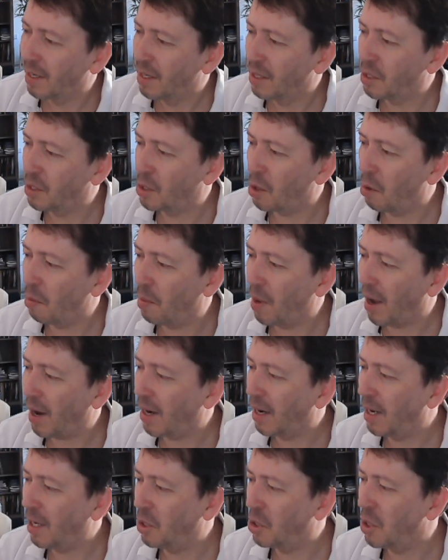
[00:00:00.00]
Zobek
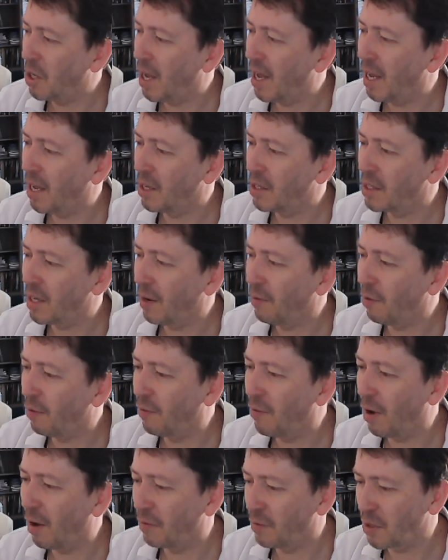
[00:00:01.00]
Legionnaires, level
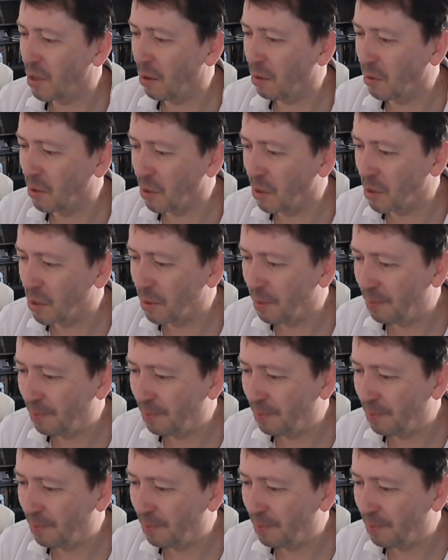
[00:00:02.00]
5 soldiers.